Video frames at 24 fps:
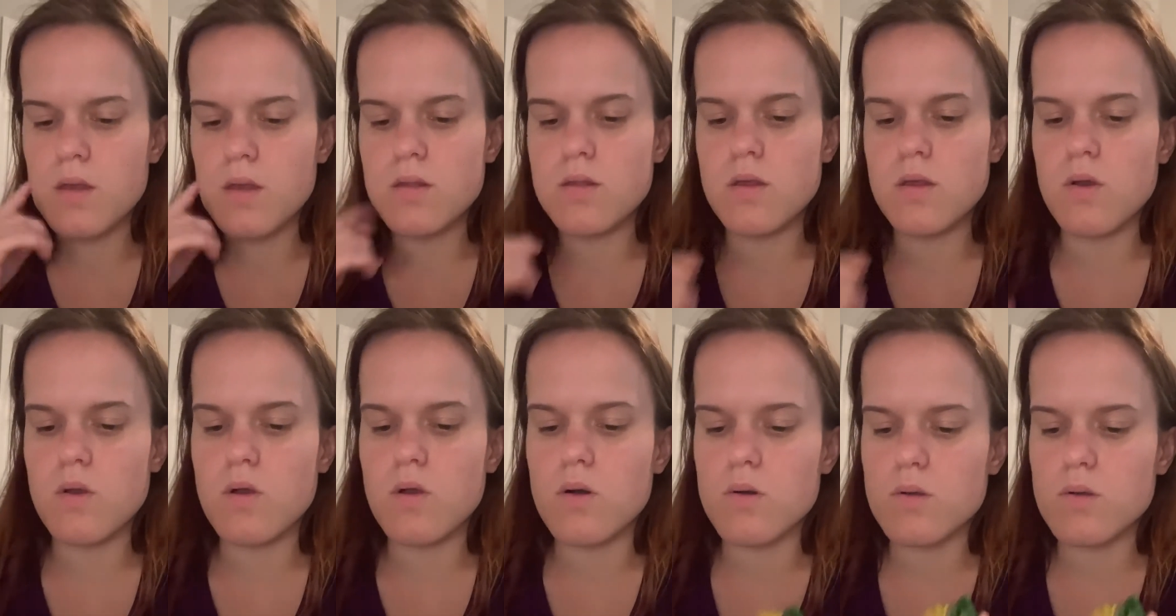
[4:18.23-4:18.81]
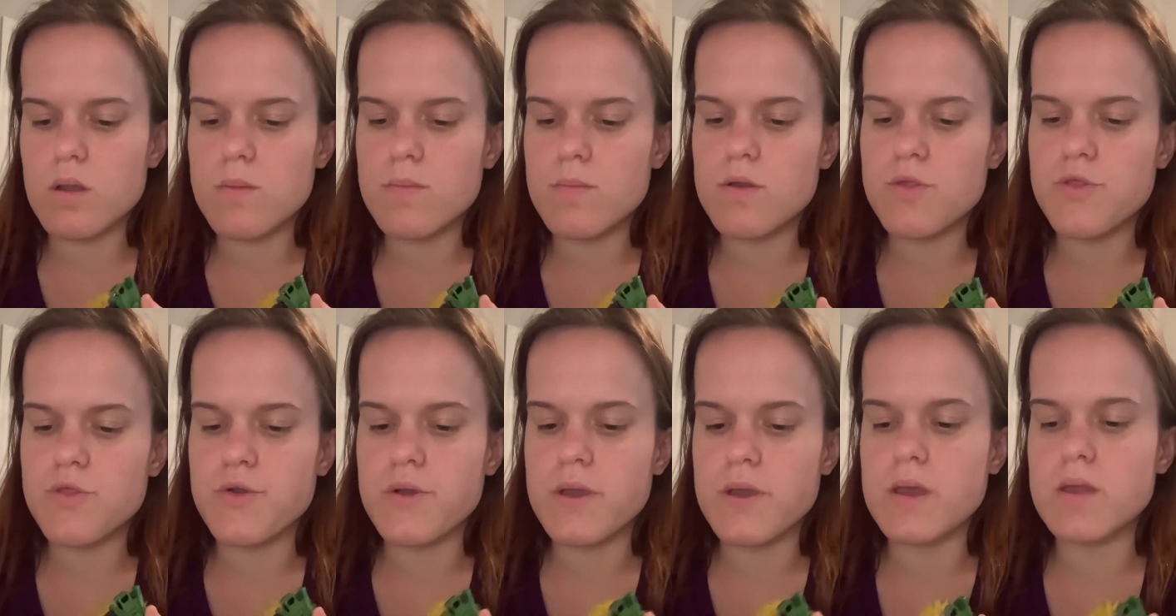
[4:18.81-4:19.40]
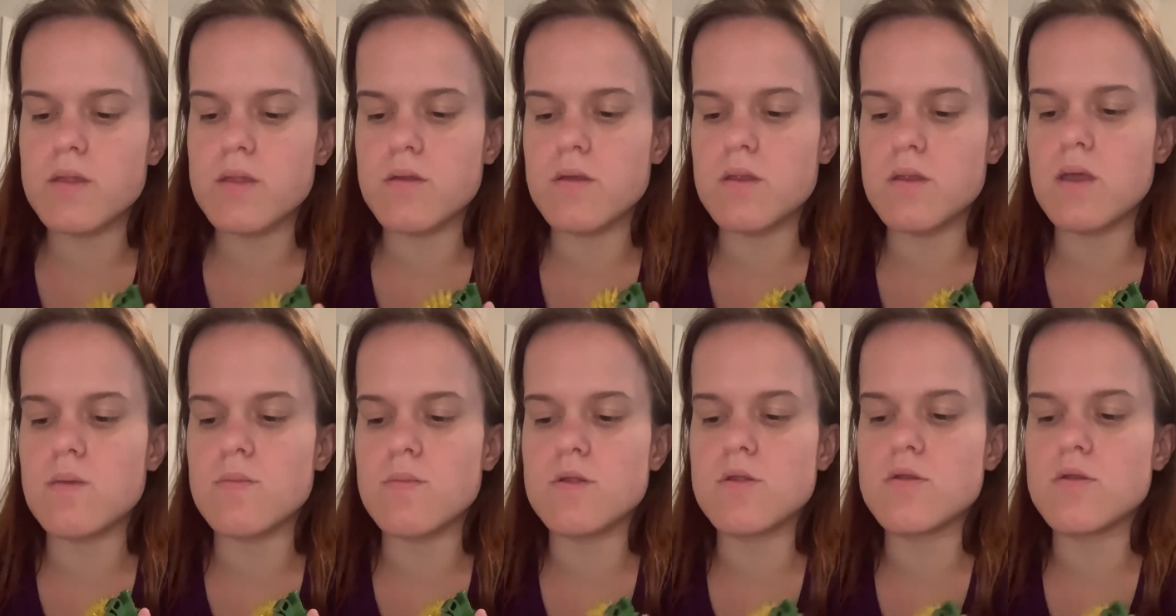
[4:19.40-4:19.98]
So goal number 3 is to
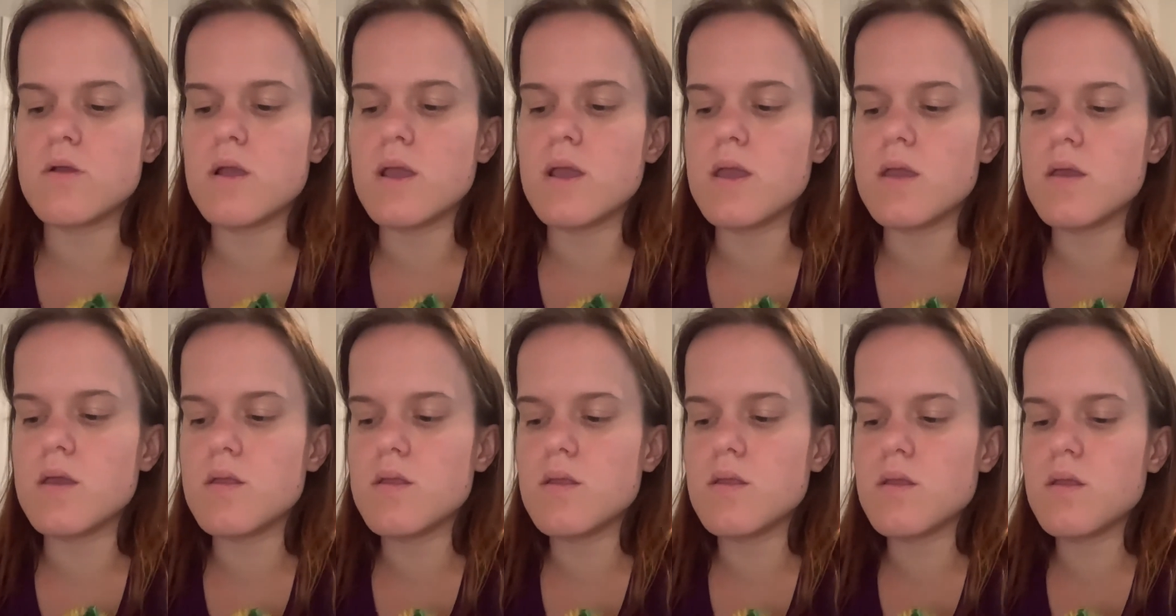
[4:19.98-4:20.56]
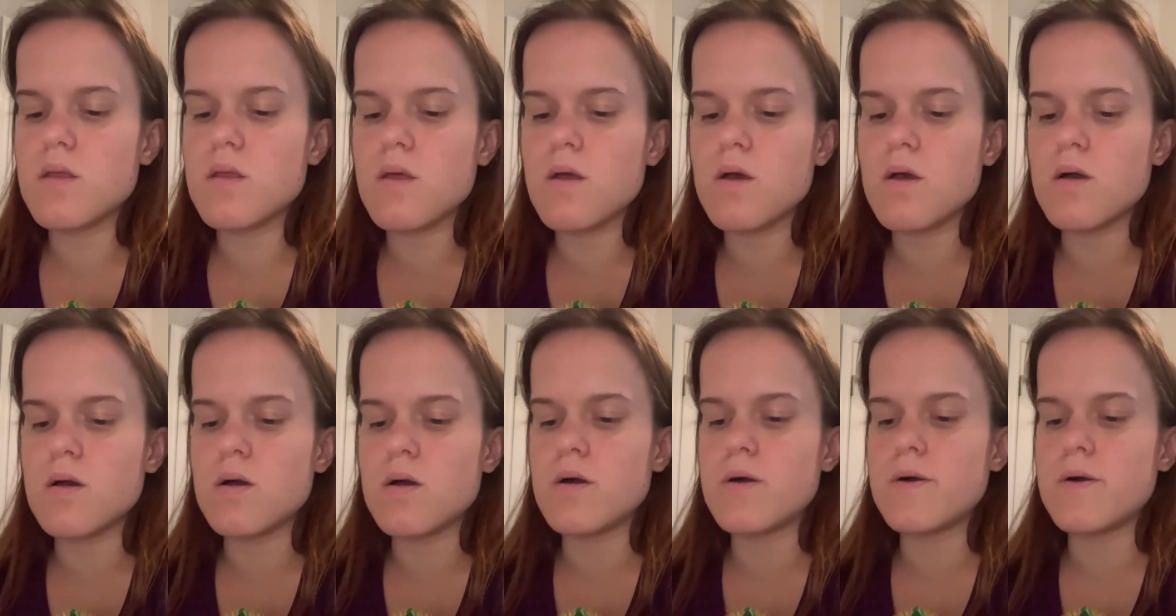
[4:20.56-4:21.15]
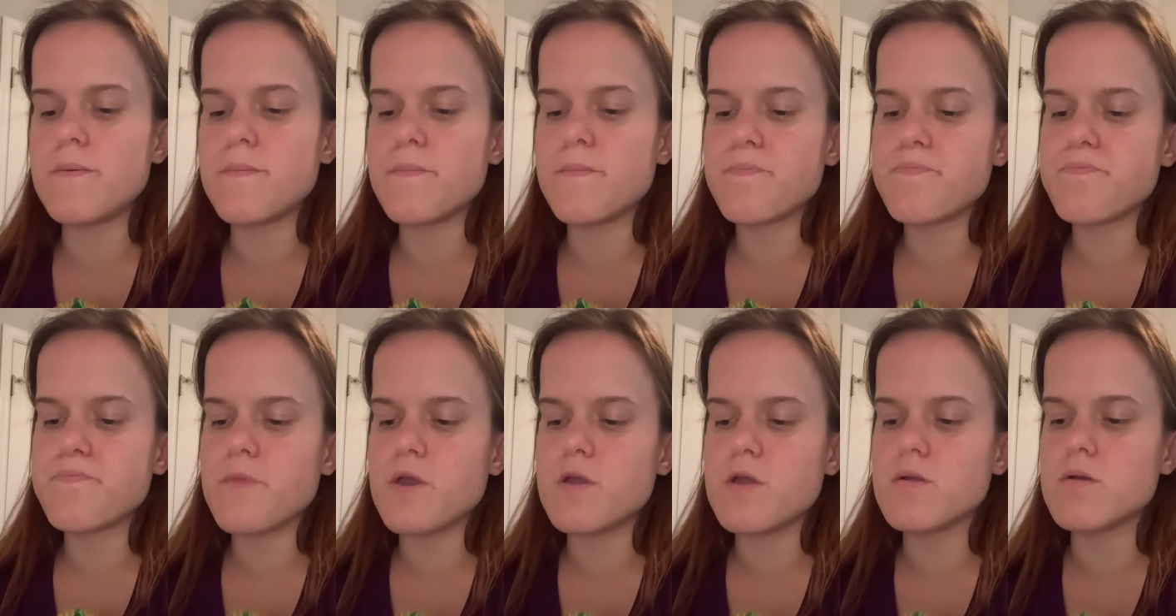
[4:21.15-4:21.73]
demonstrate
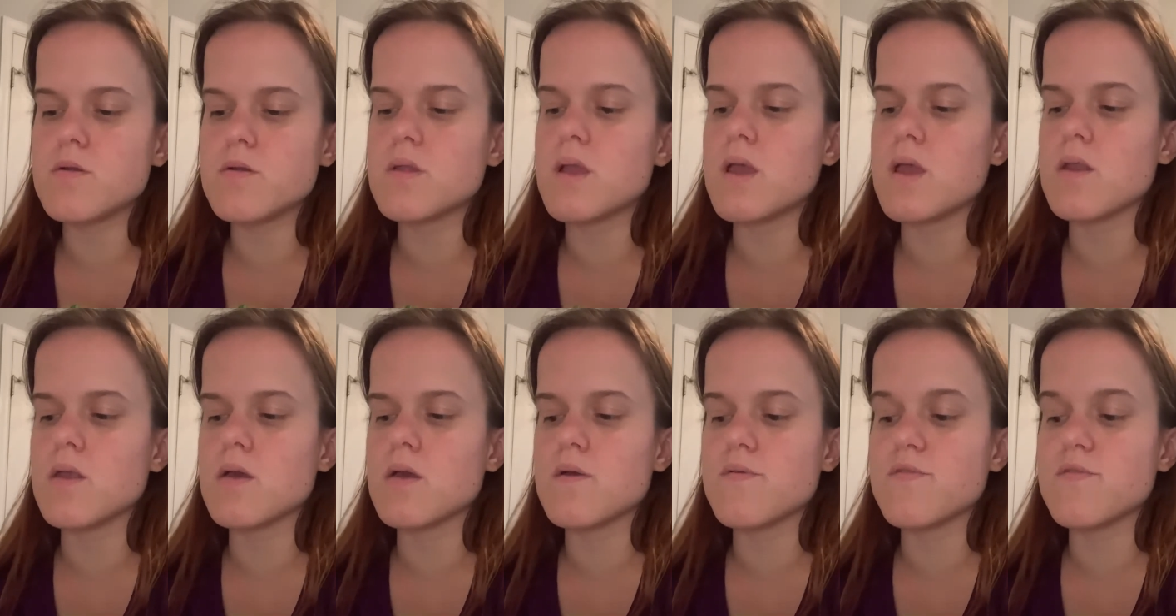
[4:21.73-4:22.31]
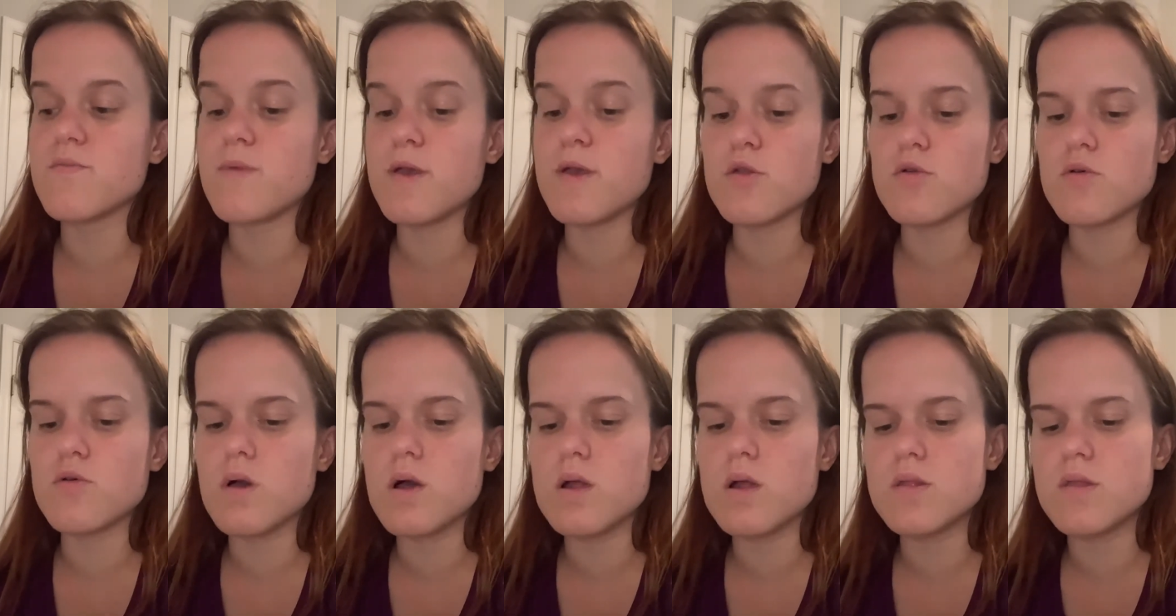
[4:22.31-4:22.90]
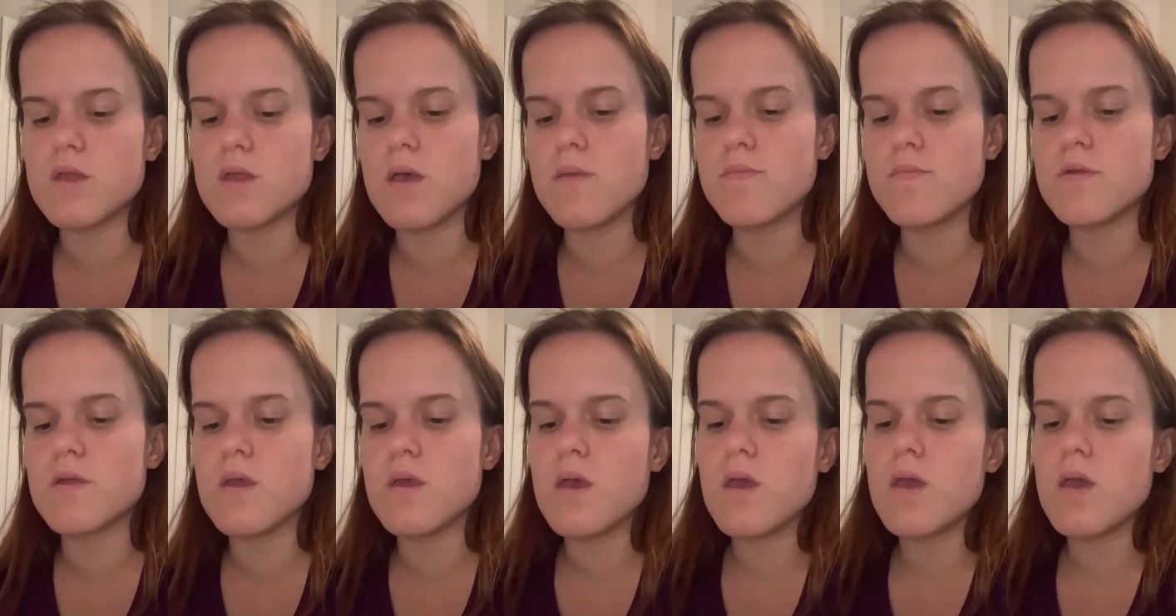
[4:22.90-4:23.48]
understanding of spatial
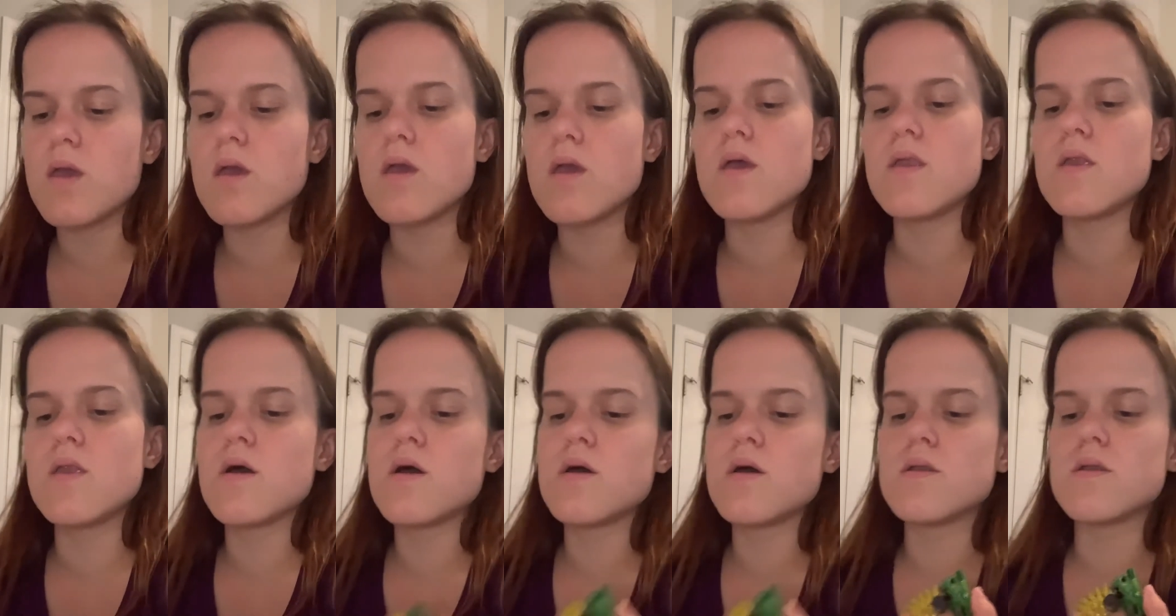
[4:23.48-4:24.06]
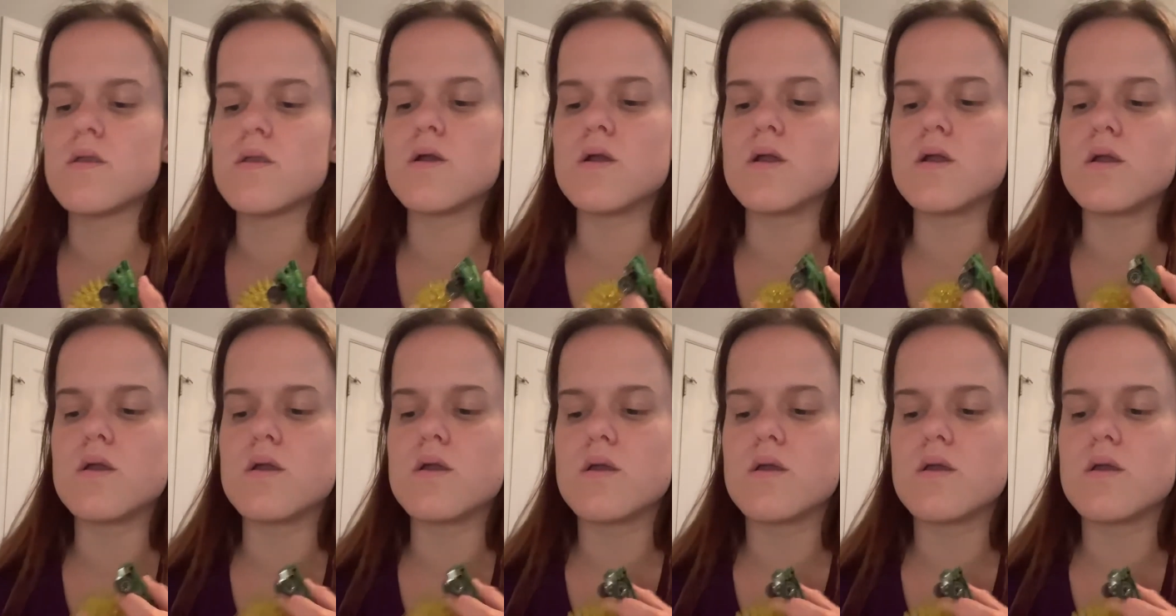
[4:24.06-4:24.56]
concepts and under